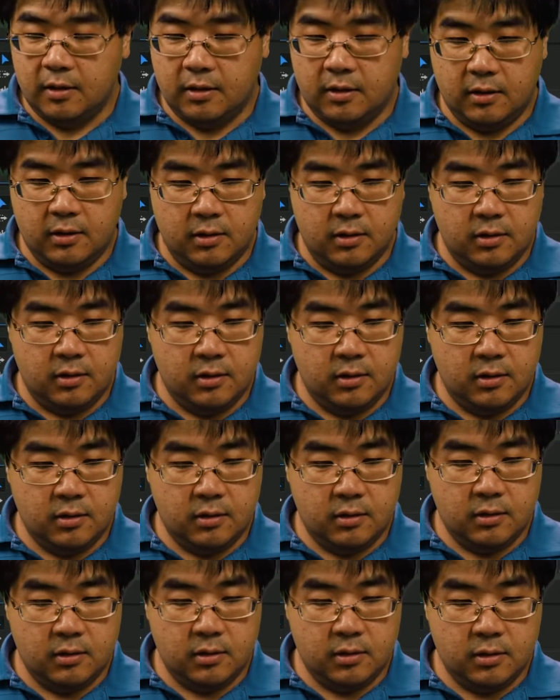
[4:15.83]

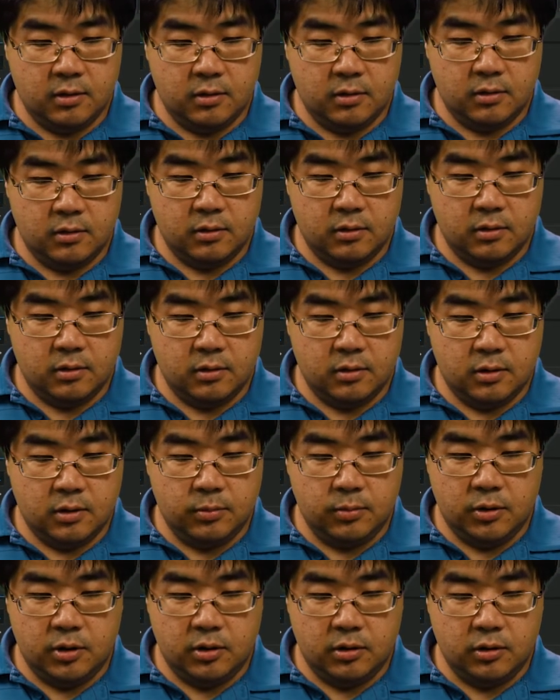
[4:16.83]
And I
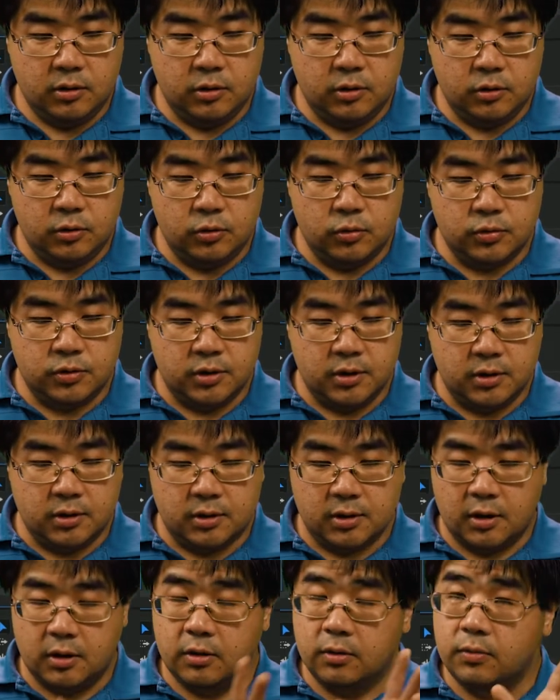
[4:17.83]
mean, you can use the
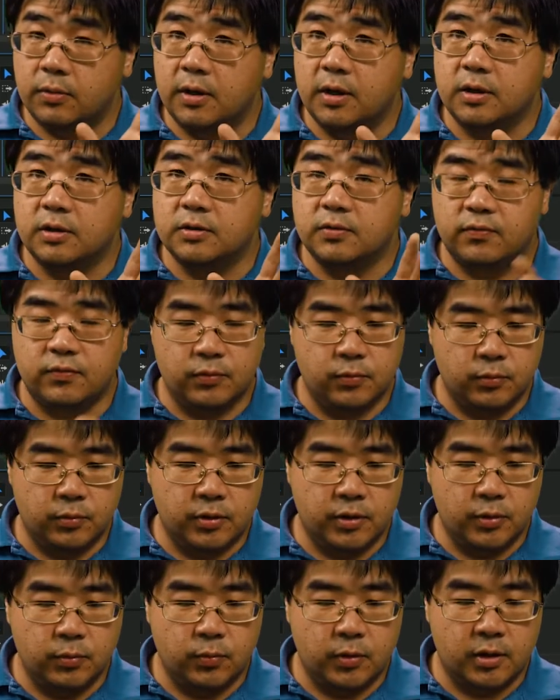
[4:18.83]
entire range if you
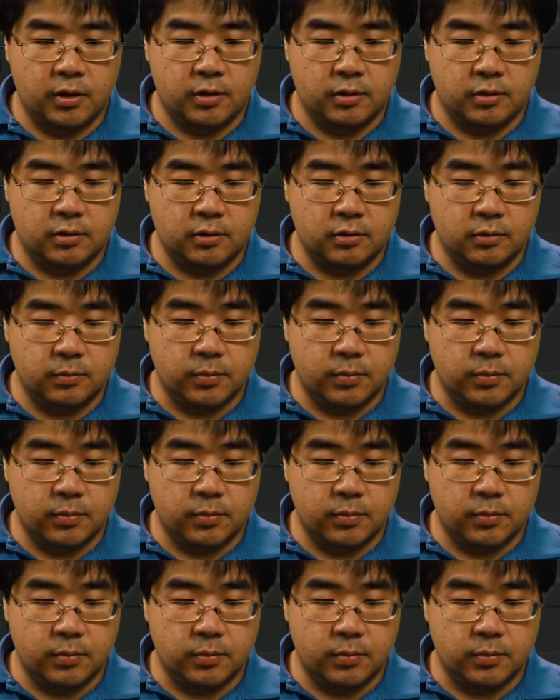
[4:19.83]
really wanted to,